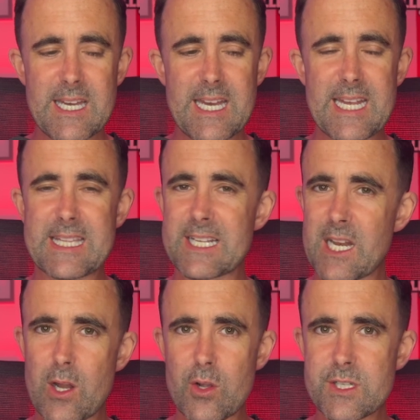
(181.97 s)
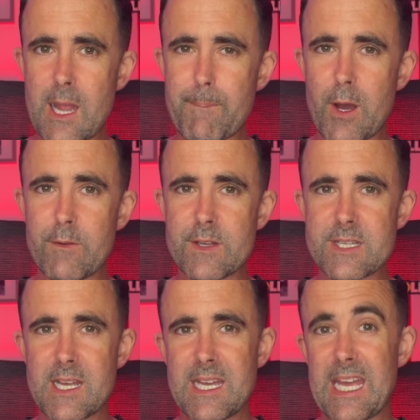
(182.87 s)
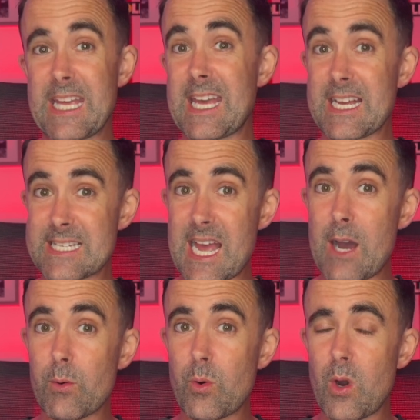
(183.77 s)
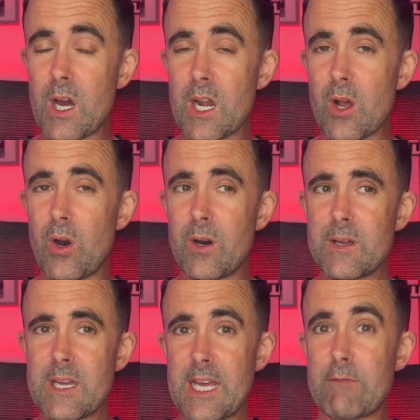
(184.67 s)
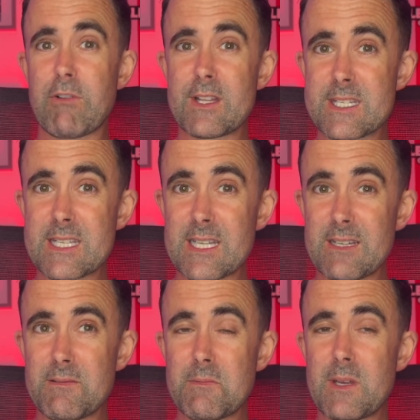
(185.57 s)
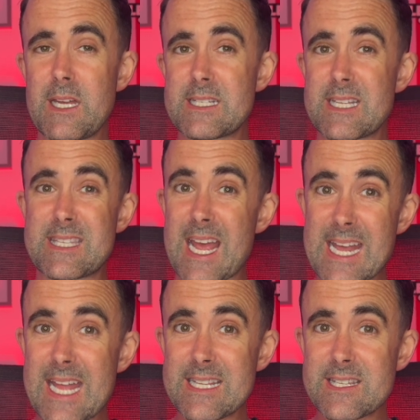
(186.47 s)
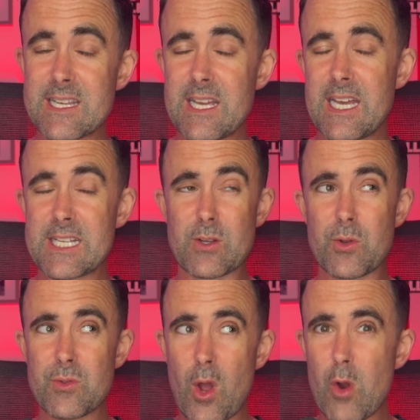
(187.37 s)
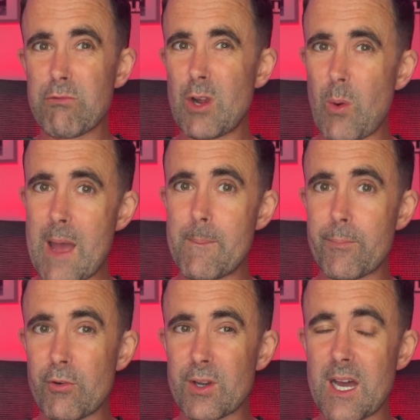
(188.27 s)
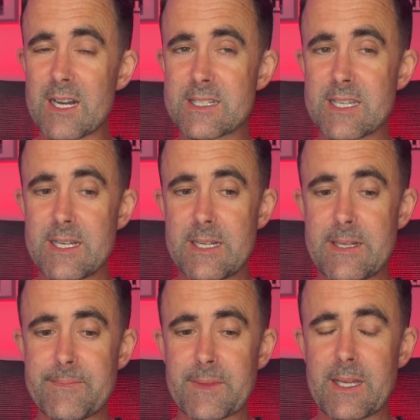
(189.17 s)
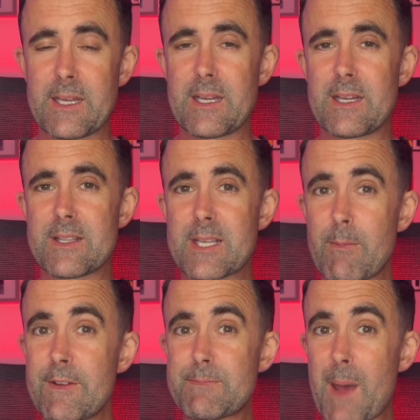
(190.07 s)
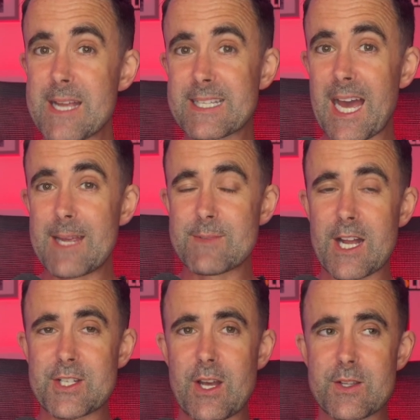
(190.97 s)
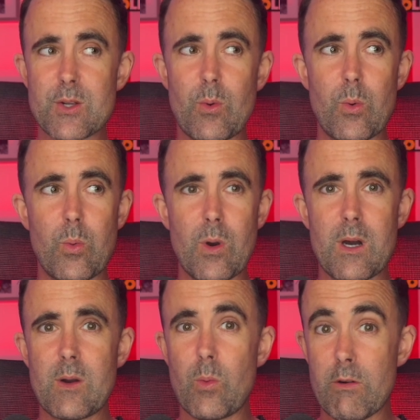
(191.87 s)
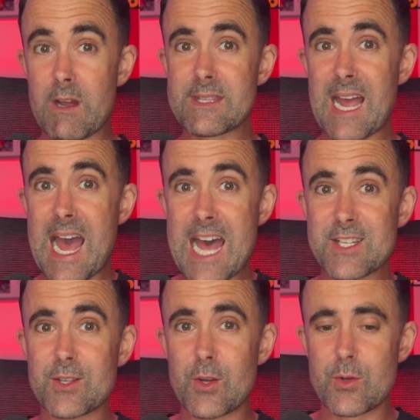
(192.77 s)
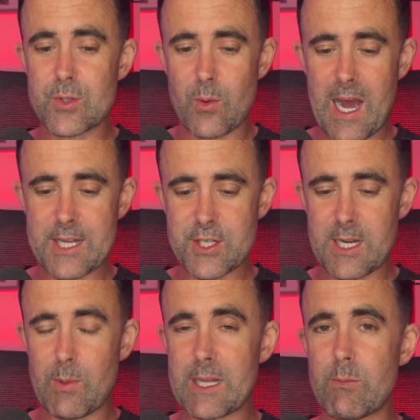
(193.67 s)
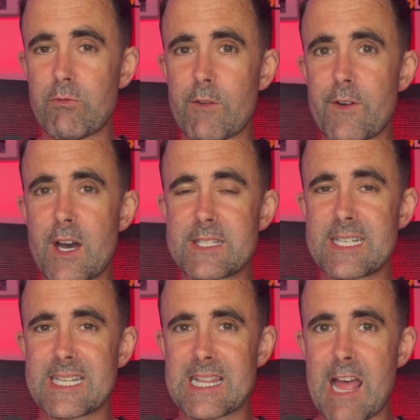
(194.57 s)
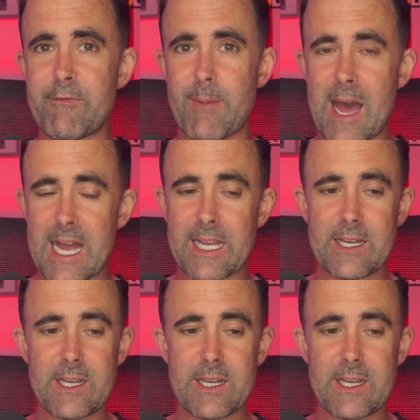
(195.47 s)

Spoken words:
He does a lot of stepovers. He kicks it out quite a lot. He runs into dead ends. He's got no real end product. Some of his best games, actually, I saw were under Hasenhüttl, actually, when he reverted to left back.